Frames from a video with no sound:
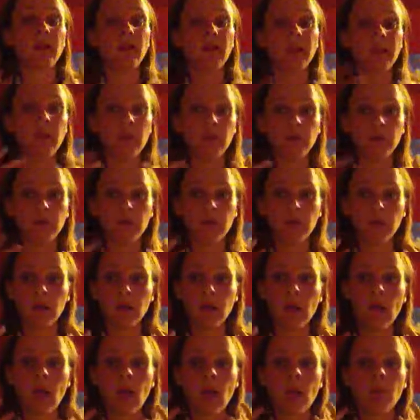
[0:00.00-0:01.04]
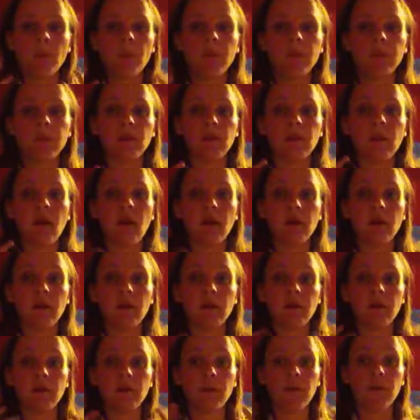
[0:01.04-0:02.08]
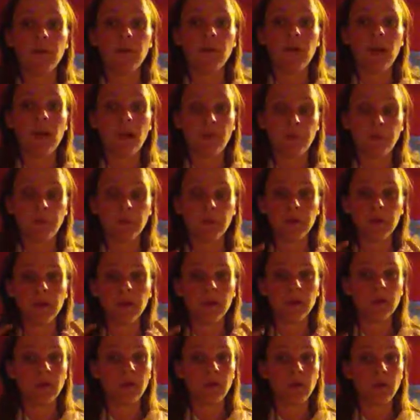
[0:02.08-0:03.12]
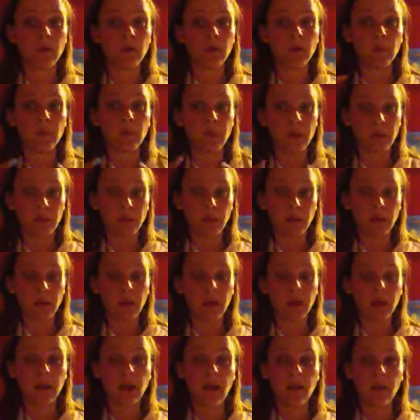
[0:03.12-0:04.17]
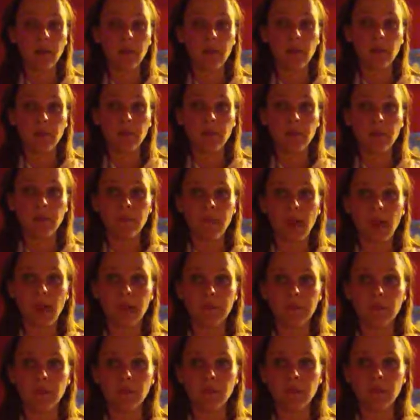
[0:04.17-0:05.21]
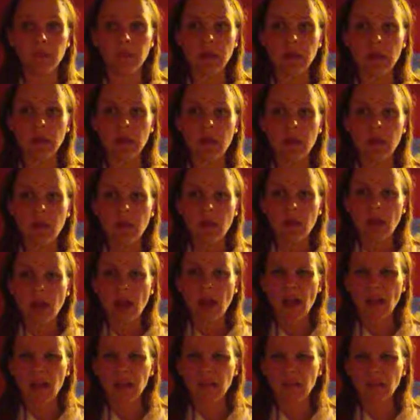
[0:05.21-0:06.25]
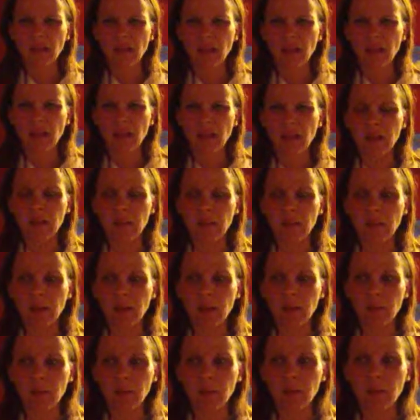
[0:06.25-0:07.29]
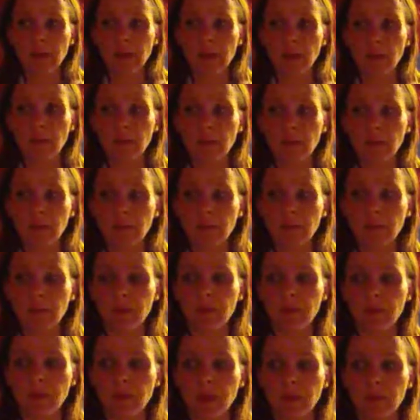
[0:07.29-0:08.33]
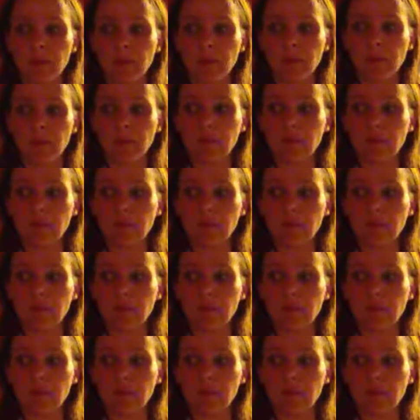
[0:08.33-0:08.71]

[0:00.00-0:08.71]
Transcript: I like how she puts a lot of effort into her music. I love the fact that she adds a bit of a piano.